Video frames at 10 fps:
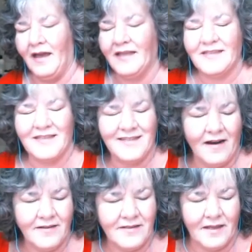it
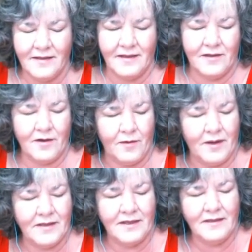starts
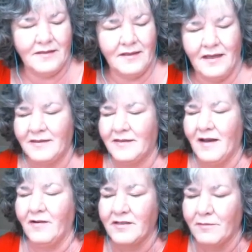it
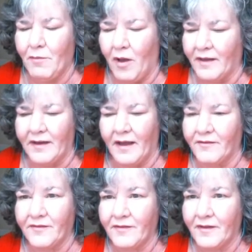starts small
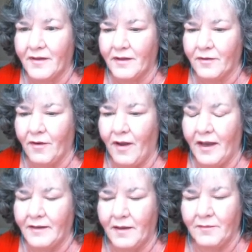enough,
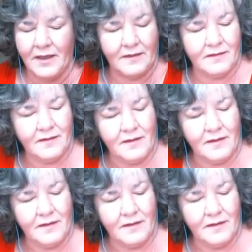right? I mean,